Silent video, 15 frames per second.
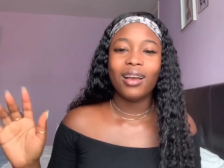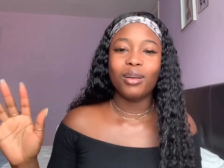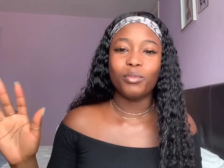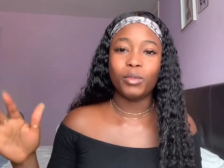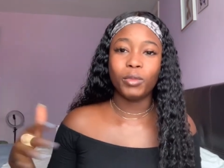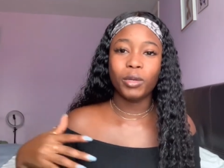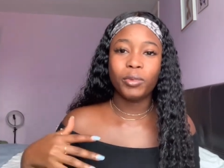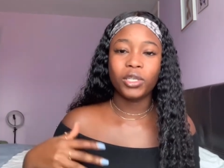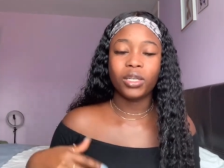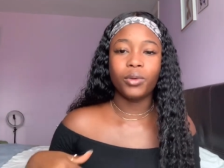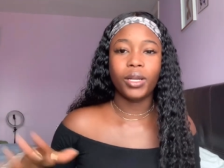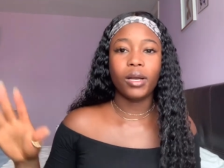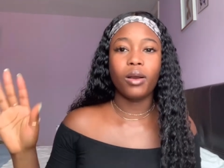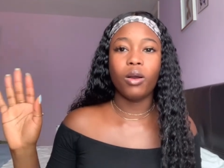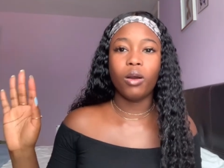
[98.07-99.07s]
My blood pressure would
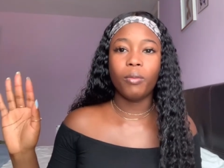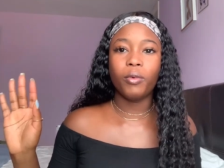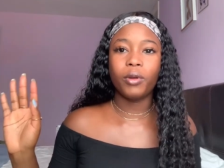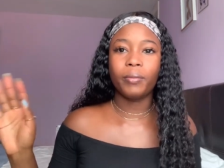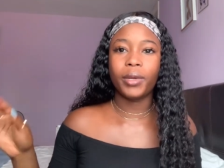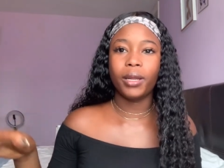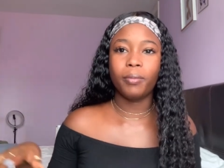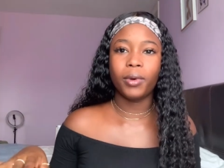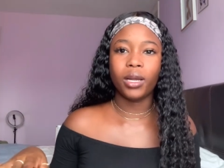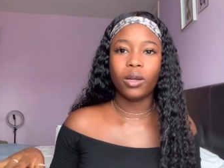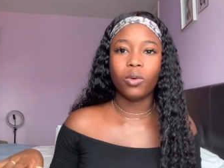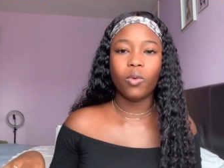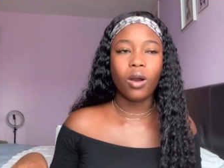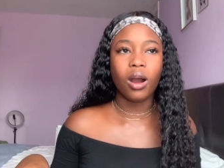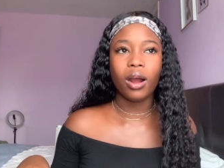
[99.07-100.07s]
have got up when my dep on the
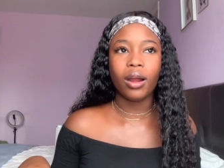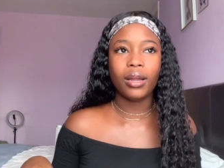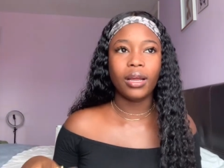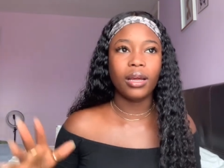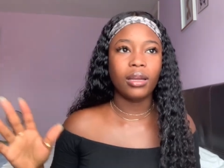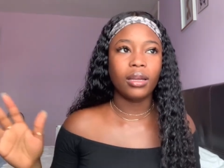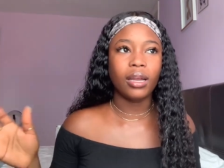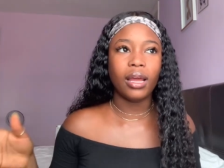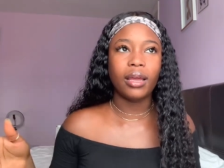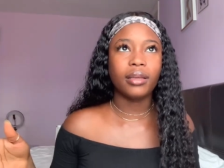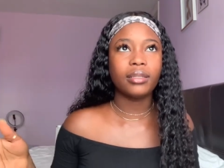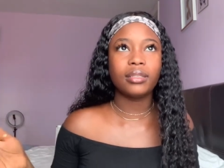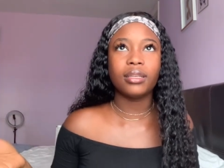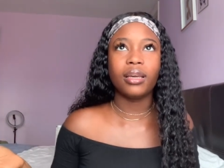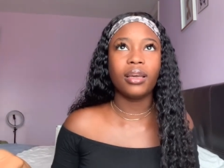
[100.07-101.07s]
ward, and like
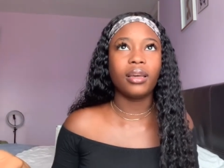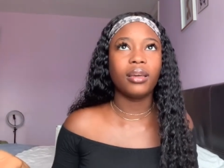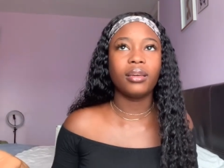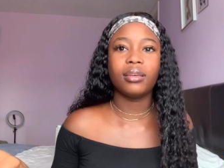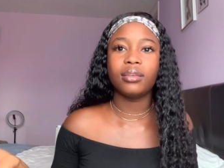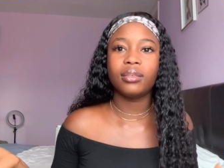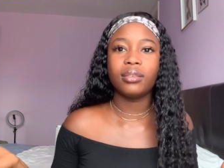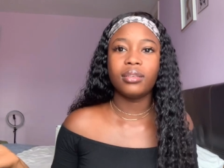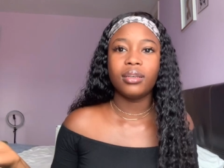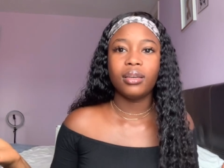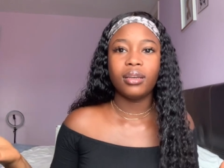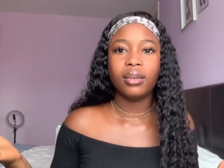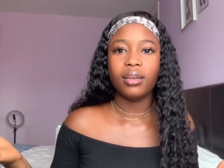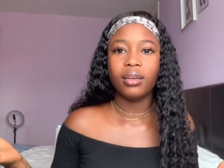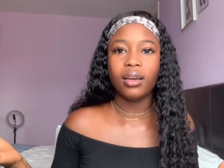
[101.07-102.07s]
say
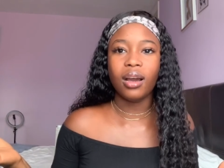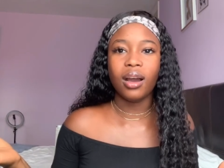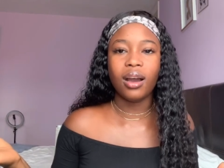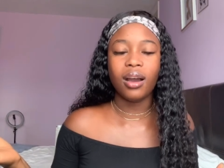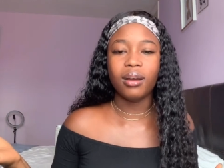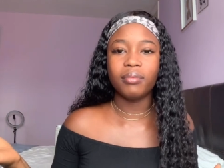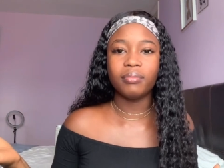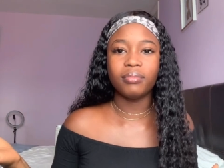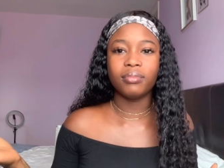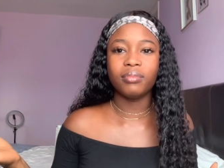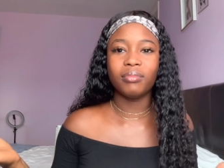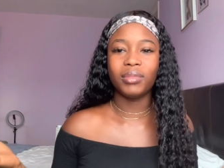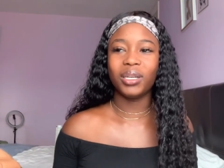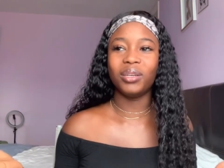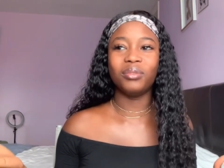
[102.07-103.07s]
I
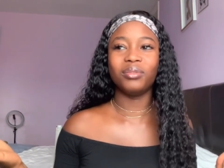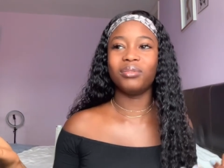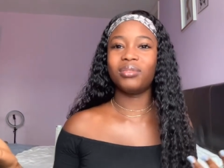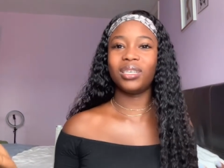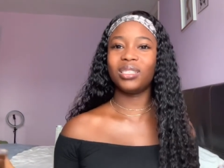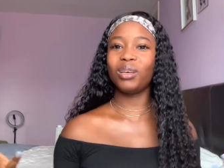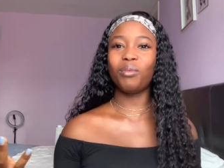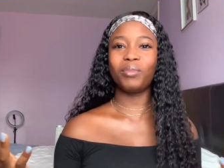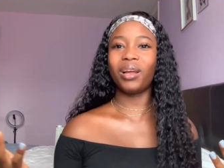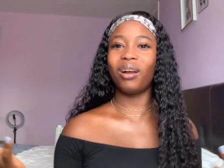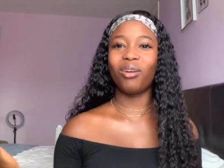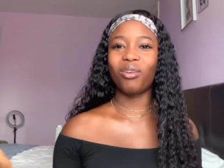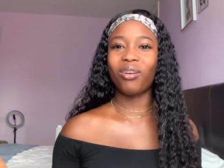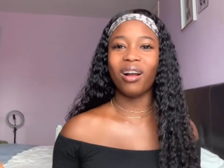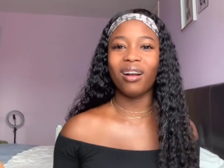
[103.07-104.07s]
don't know, so something that
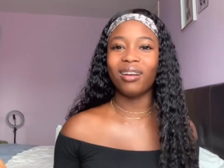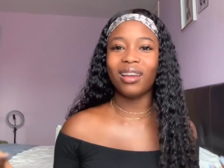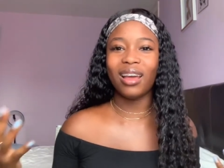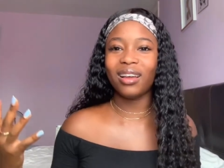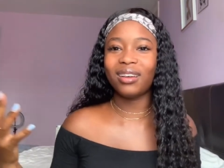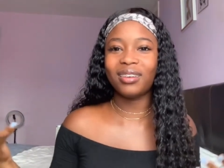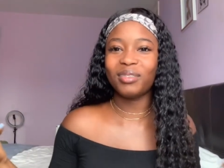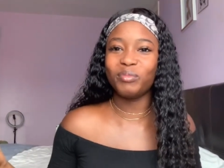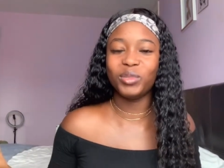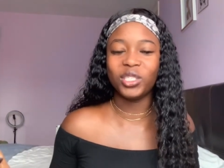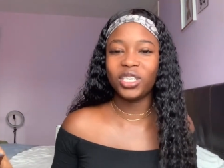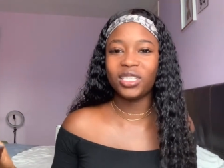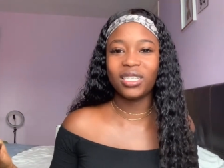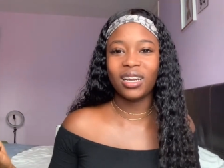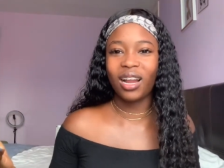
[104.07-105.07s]
go wrong, like we'll
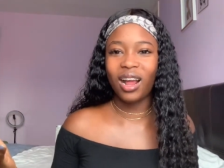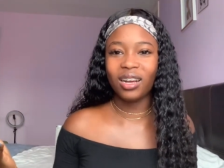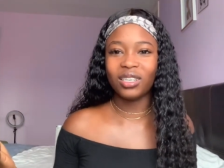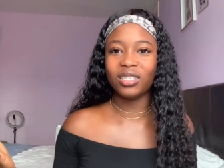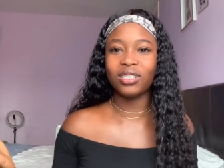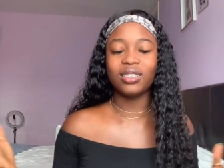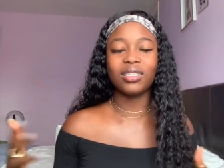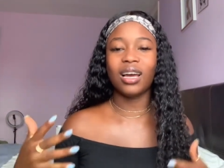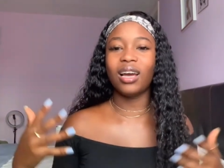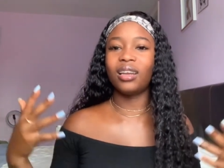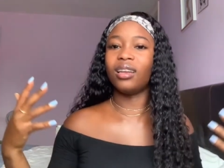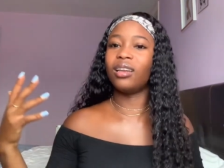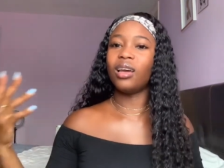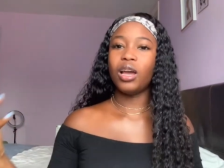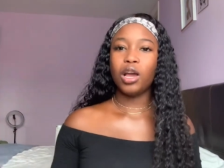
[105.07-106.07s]
just get anxious
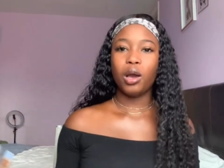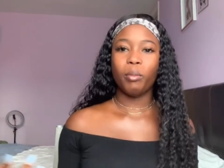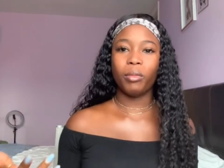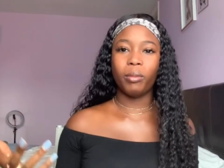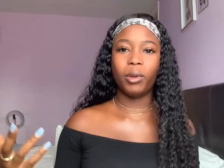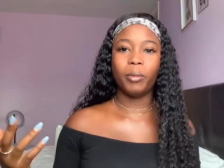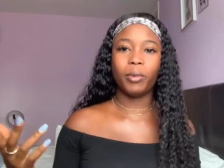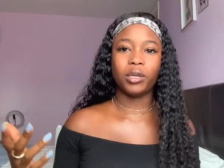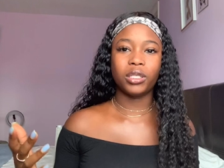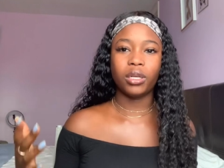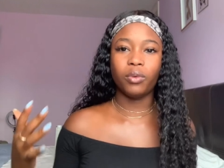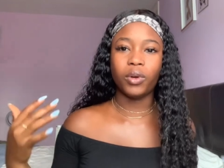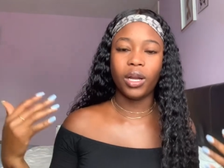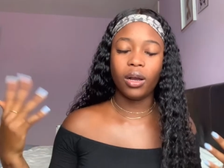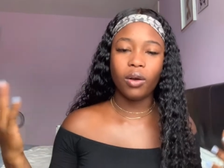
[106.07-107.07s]
and my blood pressure
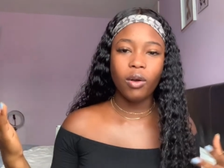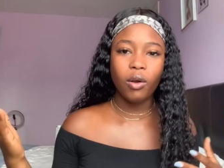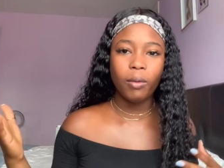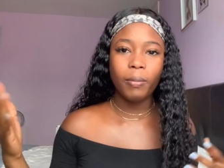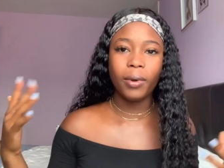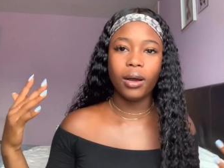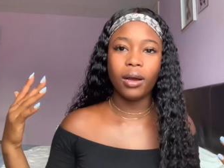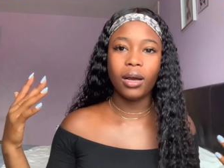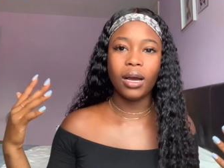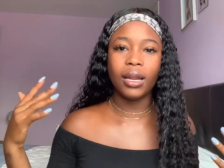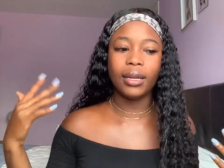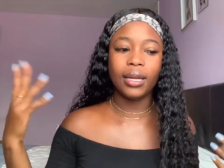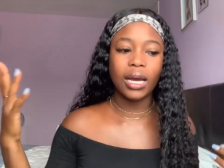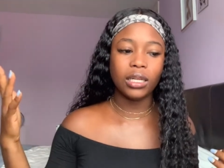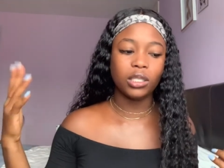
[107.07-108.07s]
would have go up,
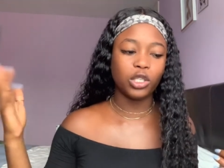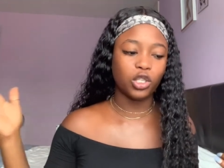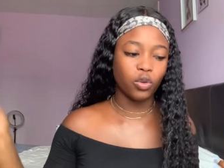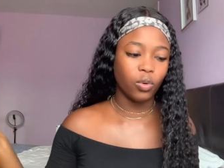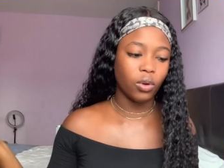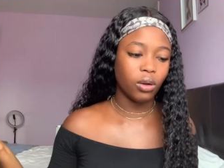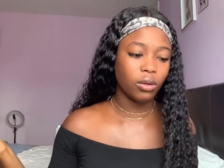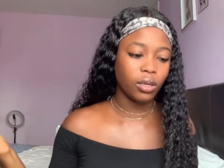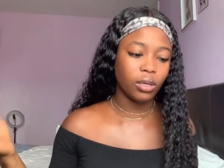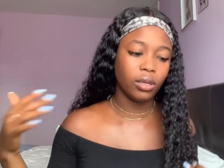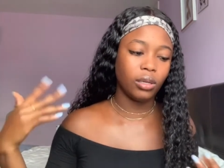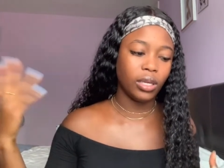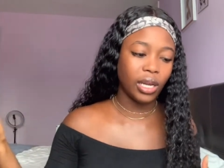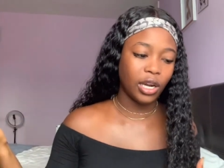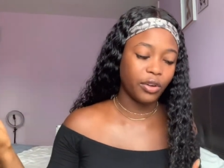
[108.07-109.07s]
and that's sure
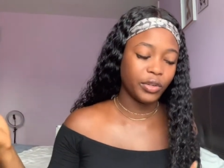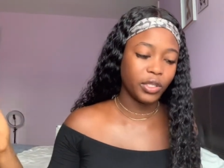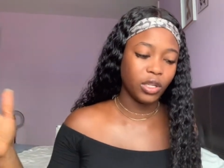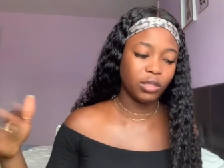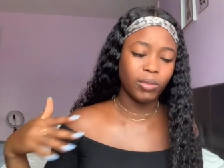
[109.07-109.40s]
in other results.